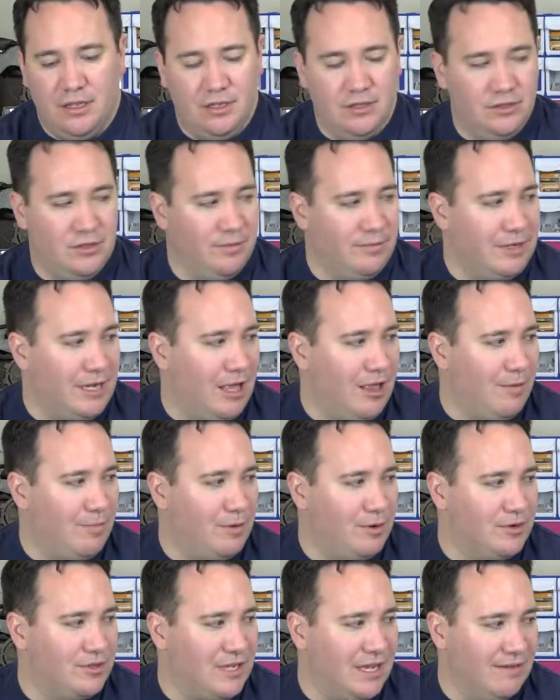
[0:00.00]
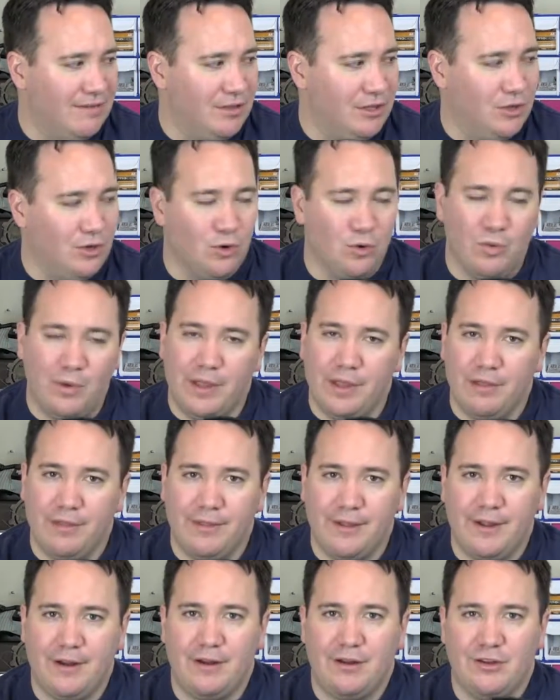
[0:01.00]
Some calipers have a little wheel
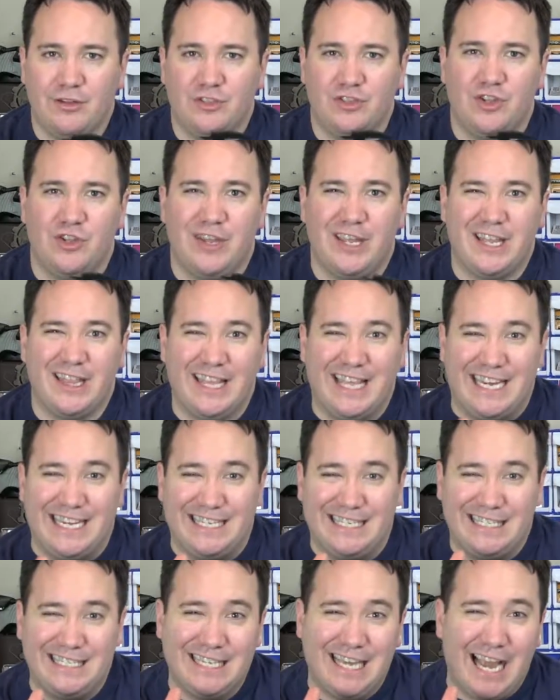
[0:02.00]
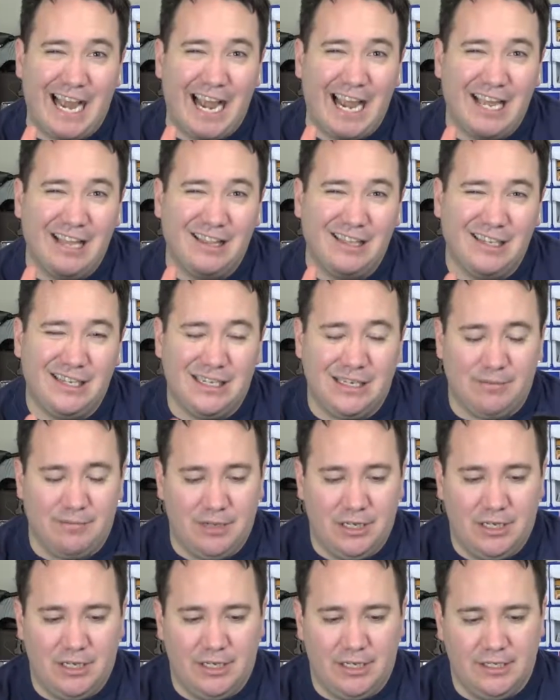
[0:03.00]
there so you can like dial in
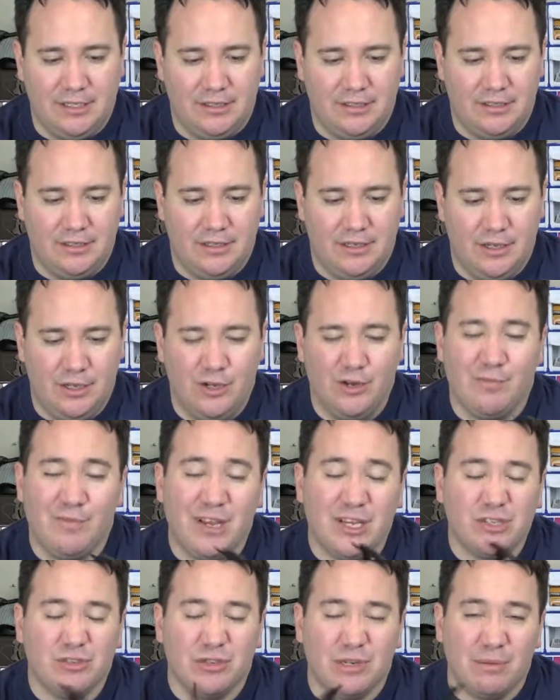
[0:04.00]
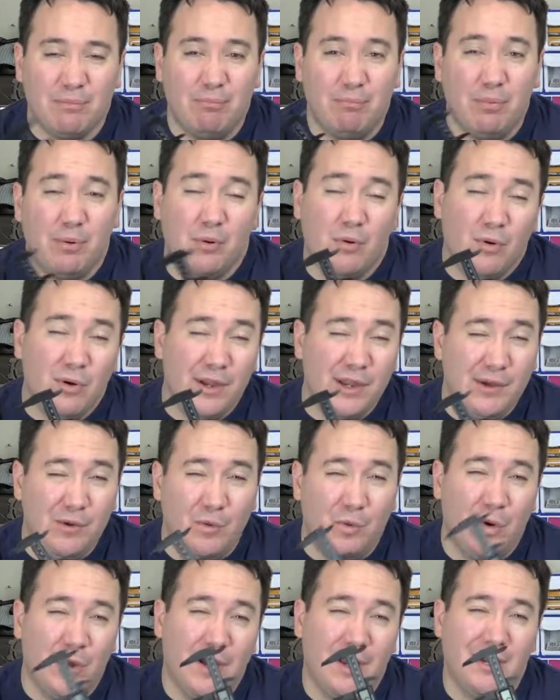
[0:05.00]
because you're measuring
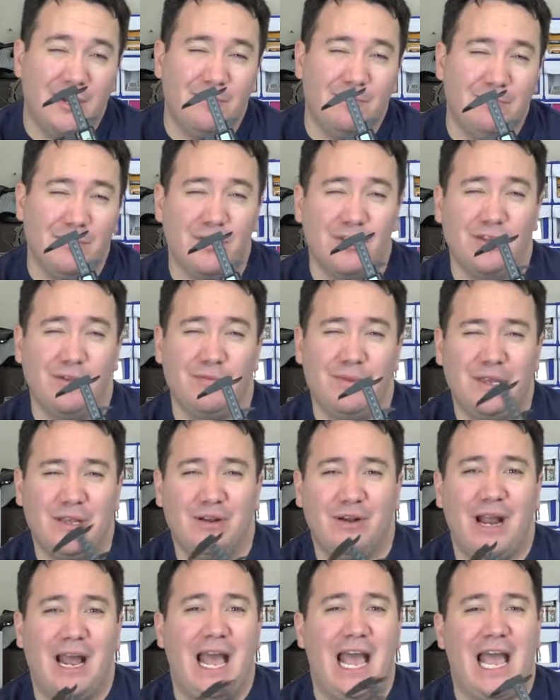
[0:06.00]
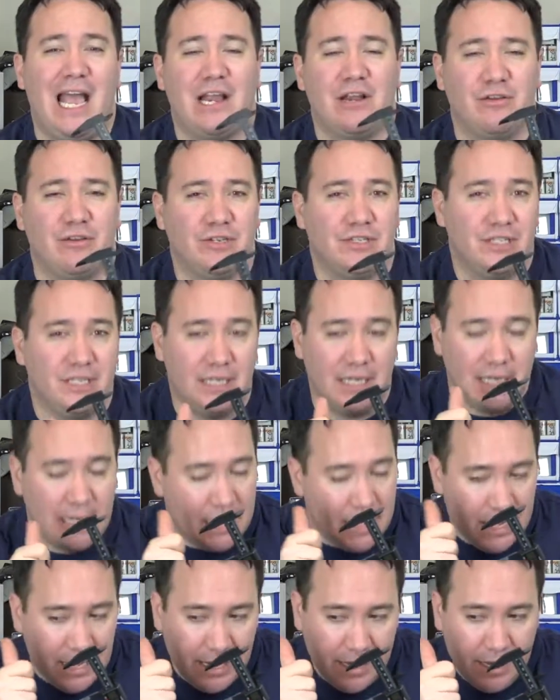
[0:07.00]
0.1 millimeter accuracy.
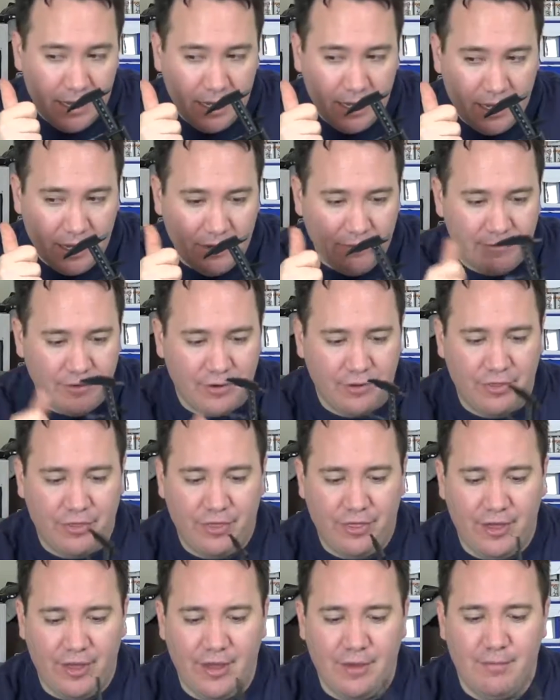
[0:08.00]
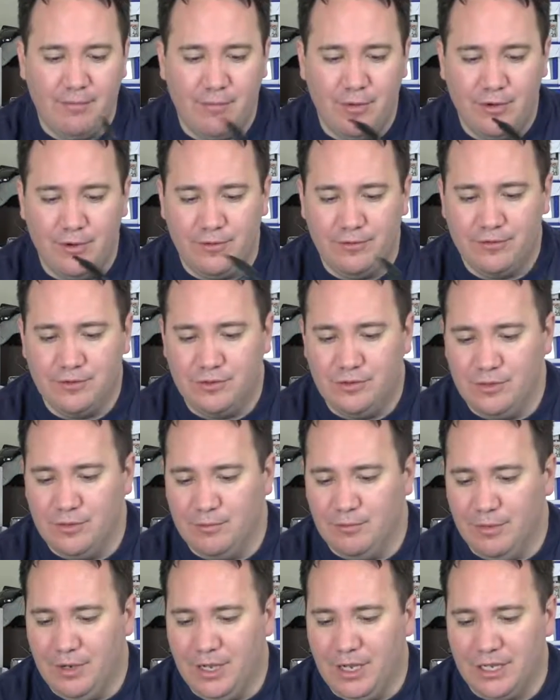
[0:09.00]
If your thumb moves
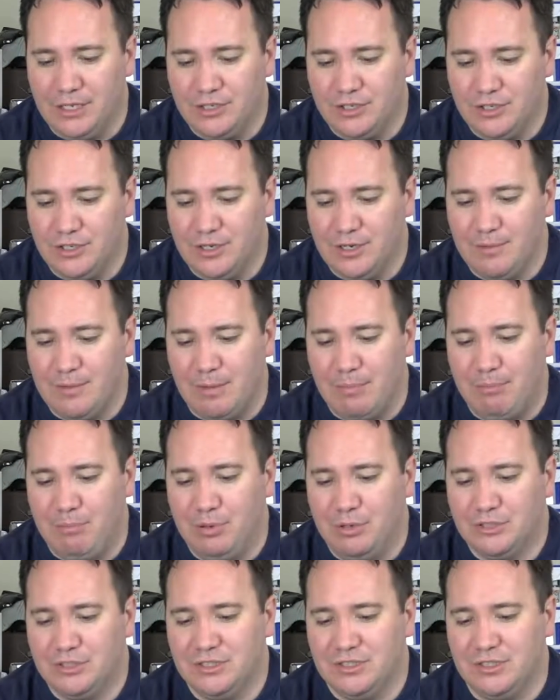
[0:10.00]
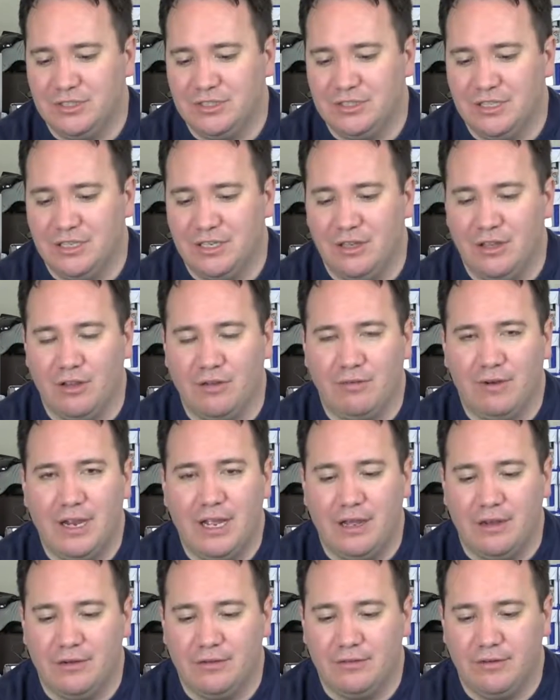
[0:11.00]
too much, you're going to be pushing this thing all
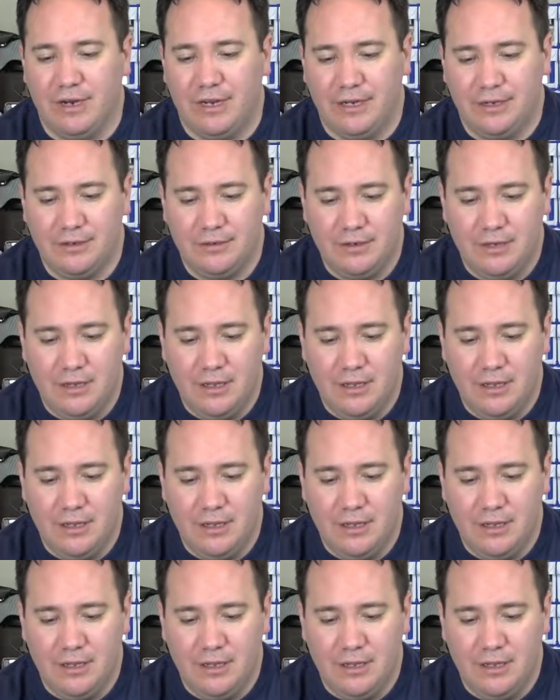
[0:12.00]
around, right?